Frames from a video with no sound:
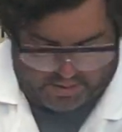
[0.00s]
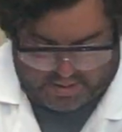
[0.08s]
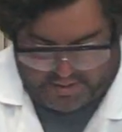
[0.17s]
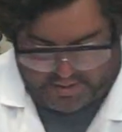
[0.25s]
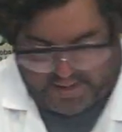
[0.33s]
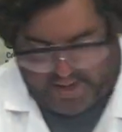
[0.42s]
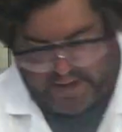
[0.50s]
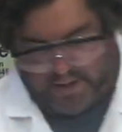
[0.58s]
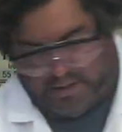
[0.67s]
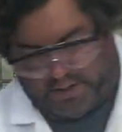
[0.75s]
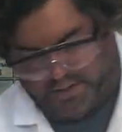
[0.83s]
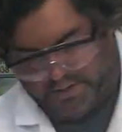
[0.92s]
And again,
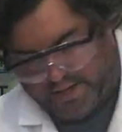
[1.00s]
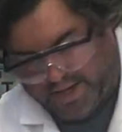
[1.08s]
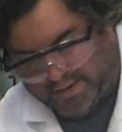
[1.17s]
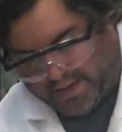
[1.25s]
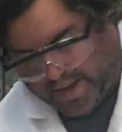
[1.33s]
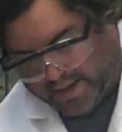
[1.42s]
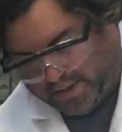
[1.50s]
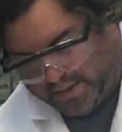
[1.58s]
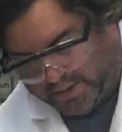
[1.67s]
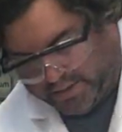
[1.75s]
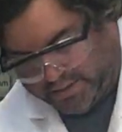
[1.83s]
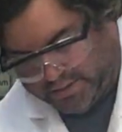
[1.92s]
you're going to take that and
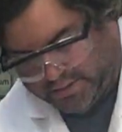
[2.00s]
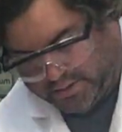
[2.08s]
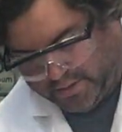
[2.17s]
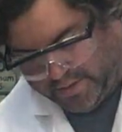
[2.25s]
you're going to stir